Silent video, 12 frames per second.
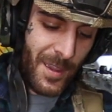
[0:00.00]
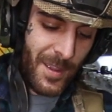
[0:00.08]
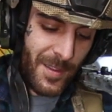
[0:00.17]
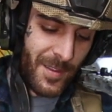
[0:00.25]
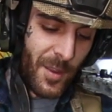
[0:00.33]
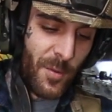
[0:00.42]

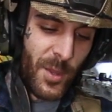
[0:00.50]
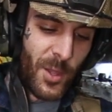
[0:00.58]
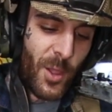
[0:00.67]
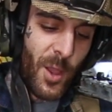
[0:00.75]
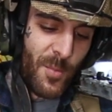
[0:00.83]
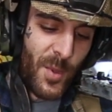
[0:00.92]
It's going to be a
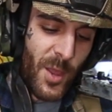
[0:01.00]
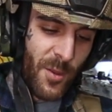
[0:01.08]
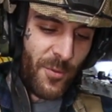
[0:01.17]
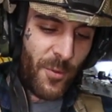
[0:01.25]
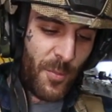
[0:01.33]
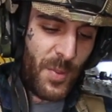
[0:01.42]
lot better
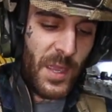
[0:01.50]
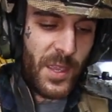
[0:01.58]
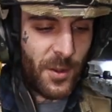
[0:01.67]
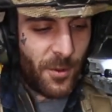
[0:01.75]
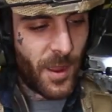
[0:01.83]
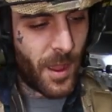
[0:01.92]
for peeking
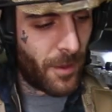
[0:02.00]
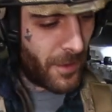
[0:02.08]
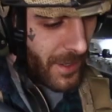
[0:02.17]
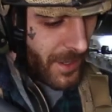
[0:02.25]
around